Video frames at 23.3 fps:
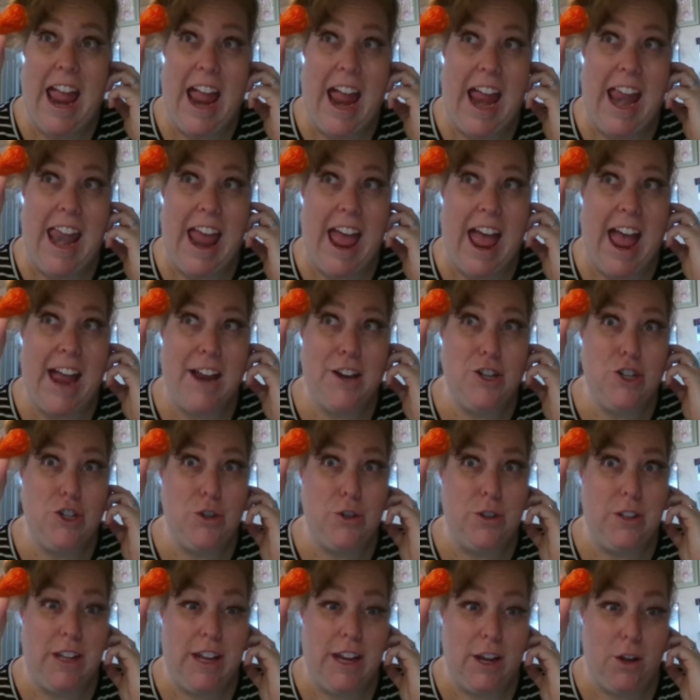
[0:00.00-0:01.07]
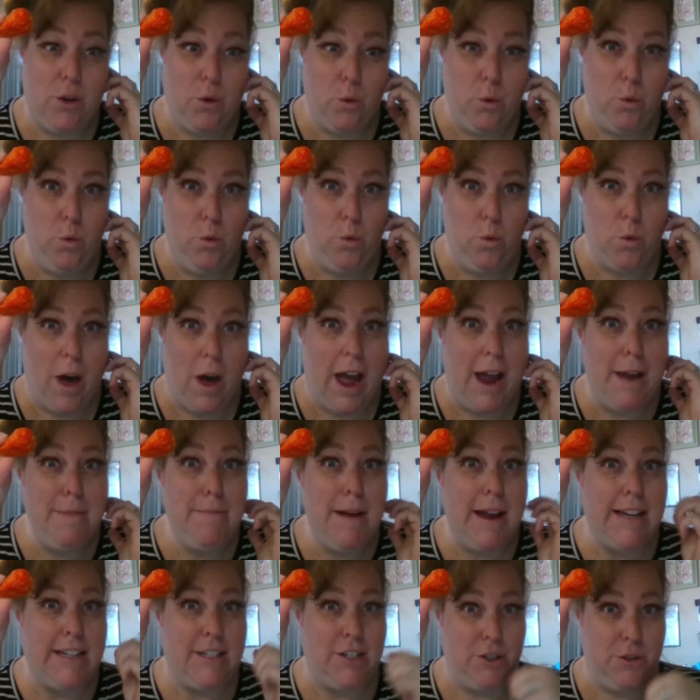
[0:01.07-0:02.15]
and actually, ooh, I
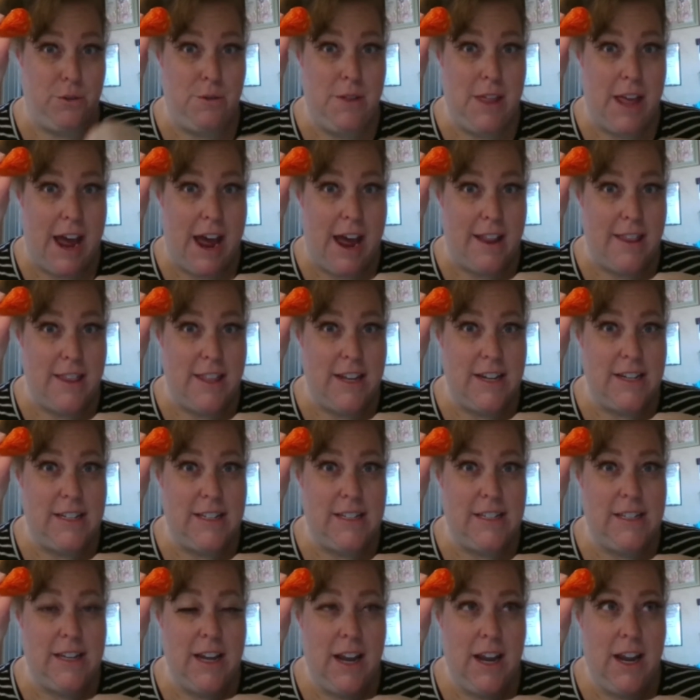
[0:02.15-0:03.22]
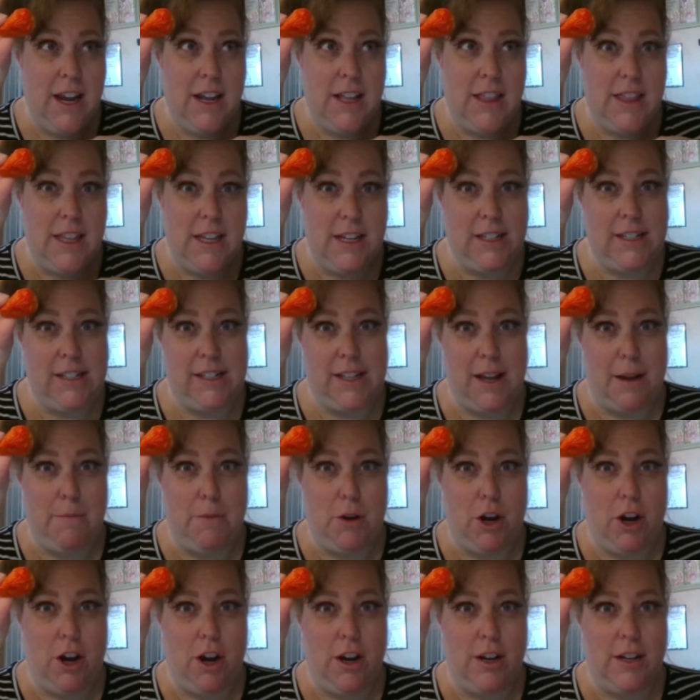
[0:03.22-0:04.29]
might do that this this
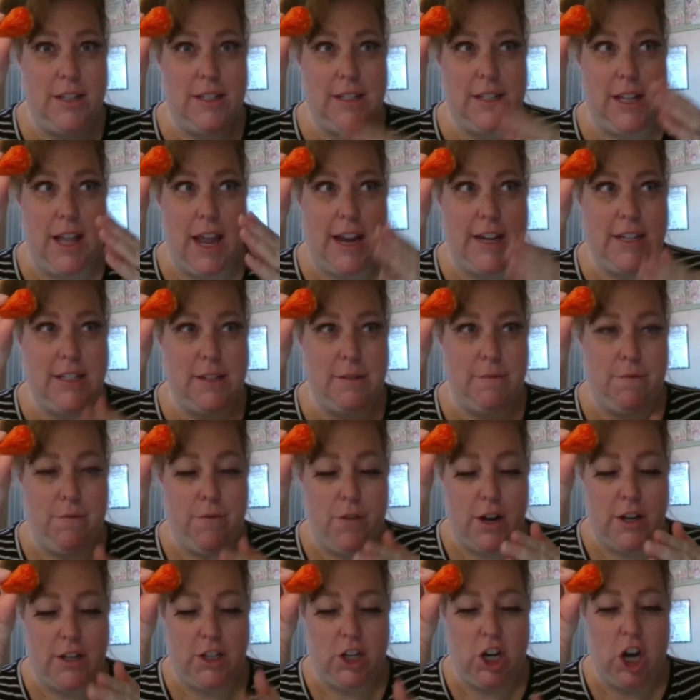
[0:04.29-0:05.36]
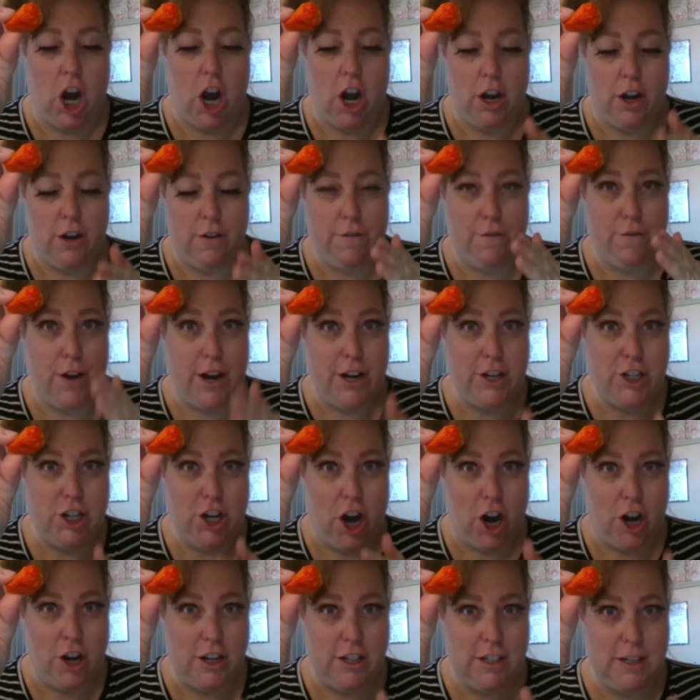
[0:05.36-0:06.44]
summer slice some fresh, gar fresh
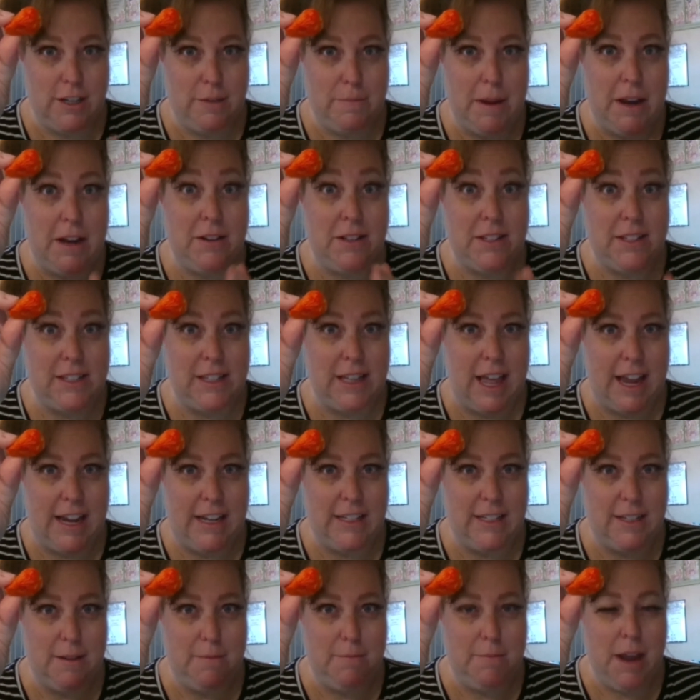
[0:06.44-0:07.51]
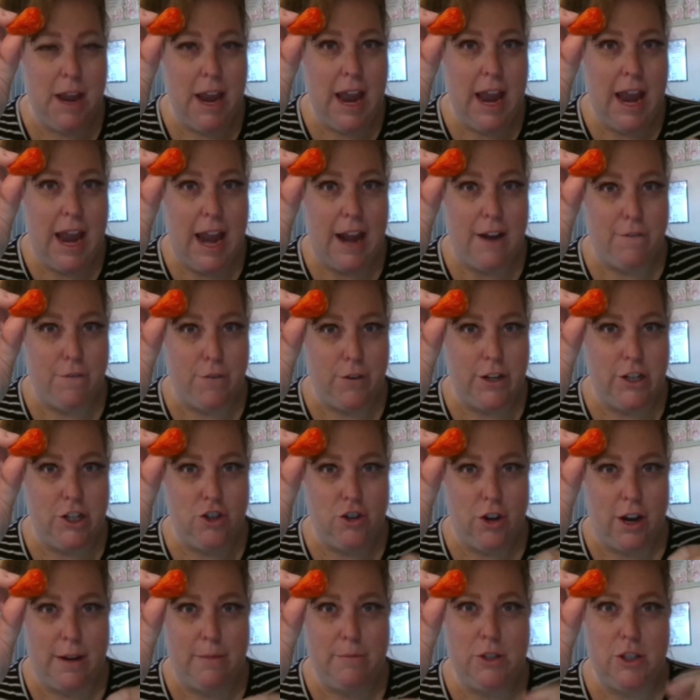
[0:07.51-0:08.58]
garden tomatoes, slice them and freeze
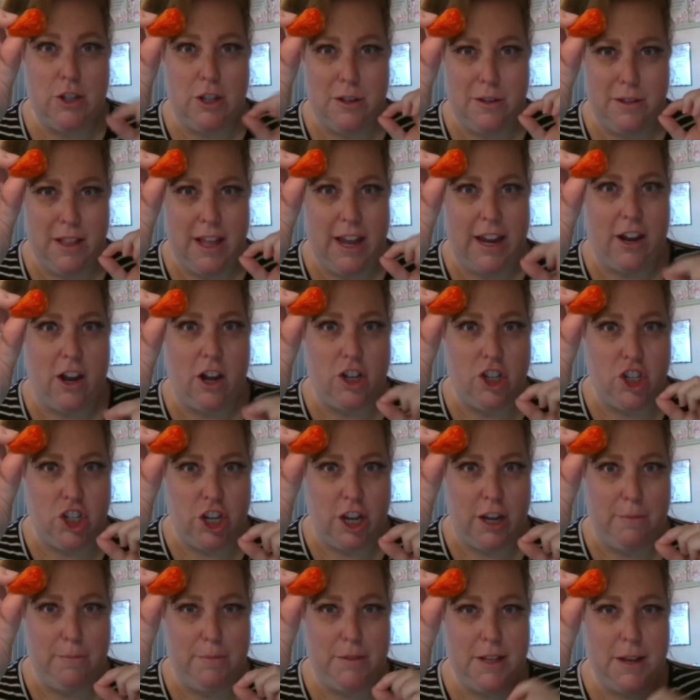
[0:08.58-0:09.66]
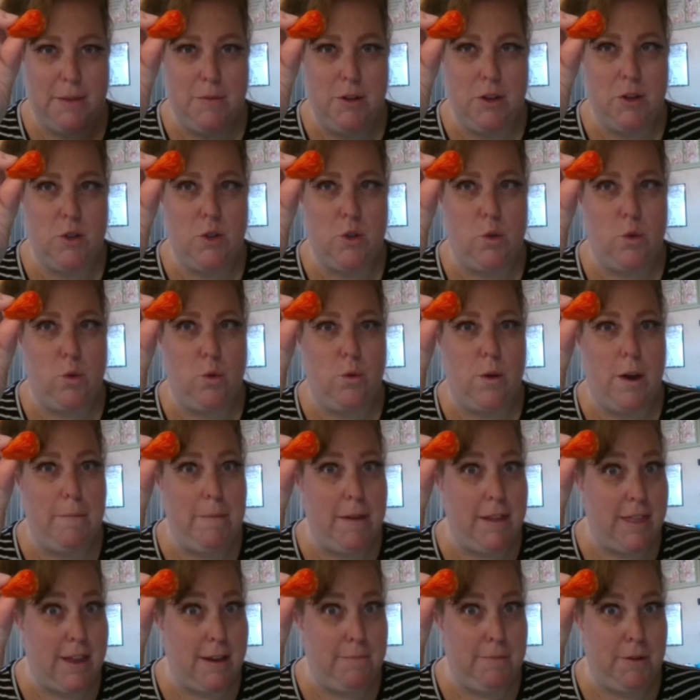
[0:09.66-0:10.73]
dry them so they're like chips almost. Ooh, I
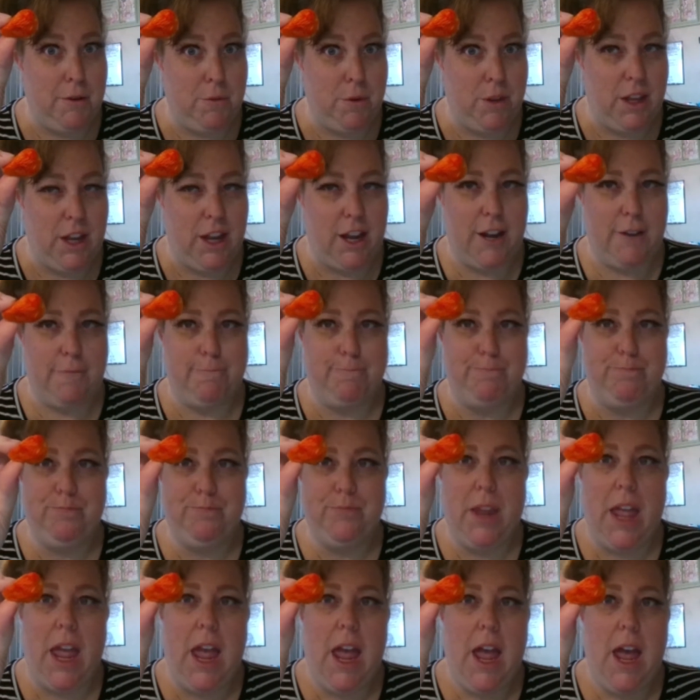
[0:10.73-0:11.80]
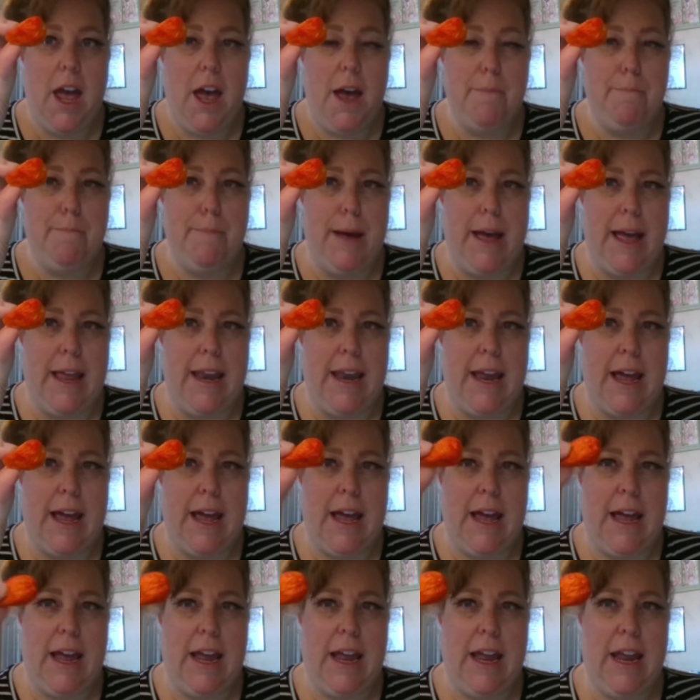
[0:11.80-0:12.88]
bet that'd be really good. But
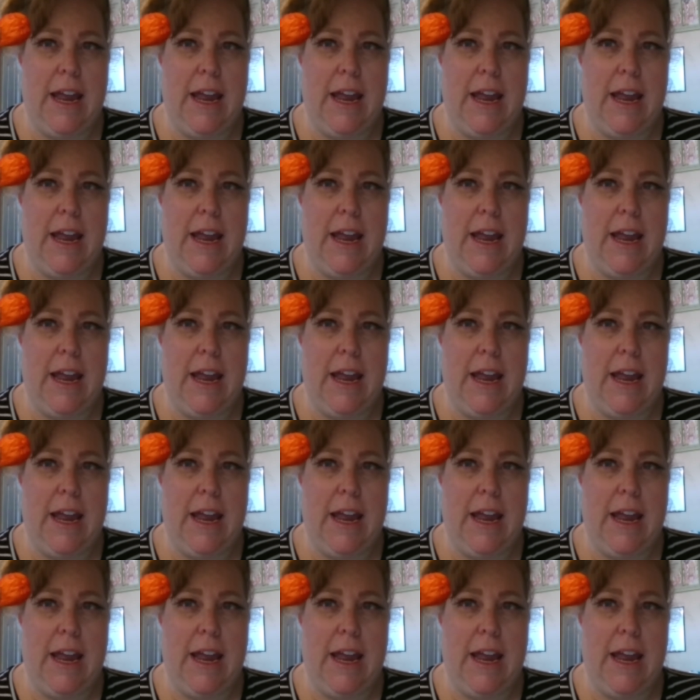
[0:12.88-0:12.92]
uh,